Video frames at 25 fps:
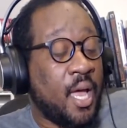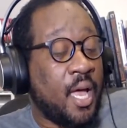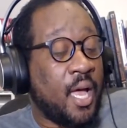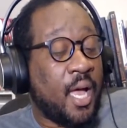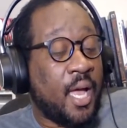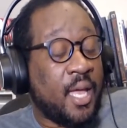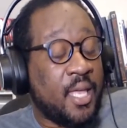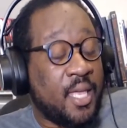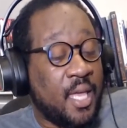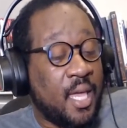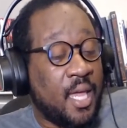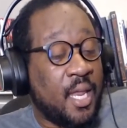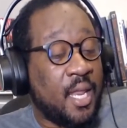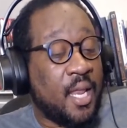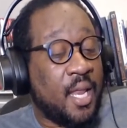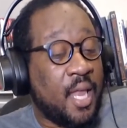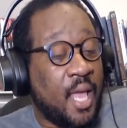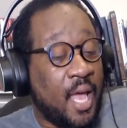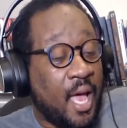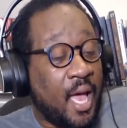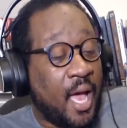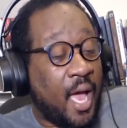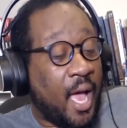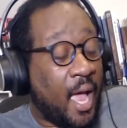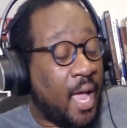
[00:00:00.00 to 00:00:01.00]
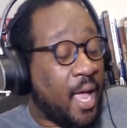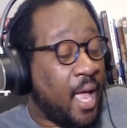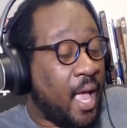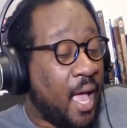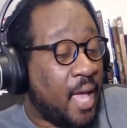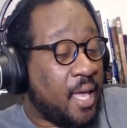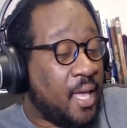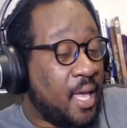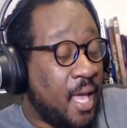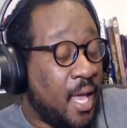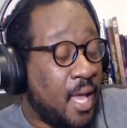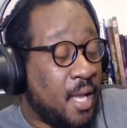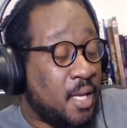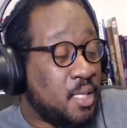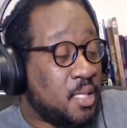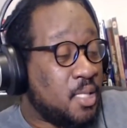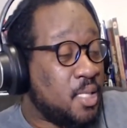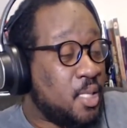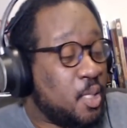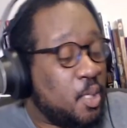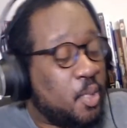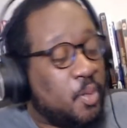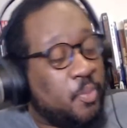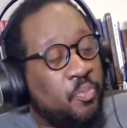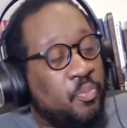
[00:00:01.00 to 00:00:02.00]
I get it. I got kids
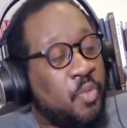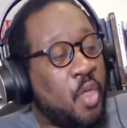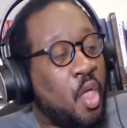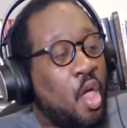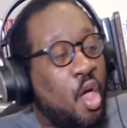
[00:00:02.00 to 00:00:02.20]
too.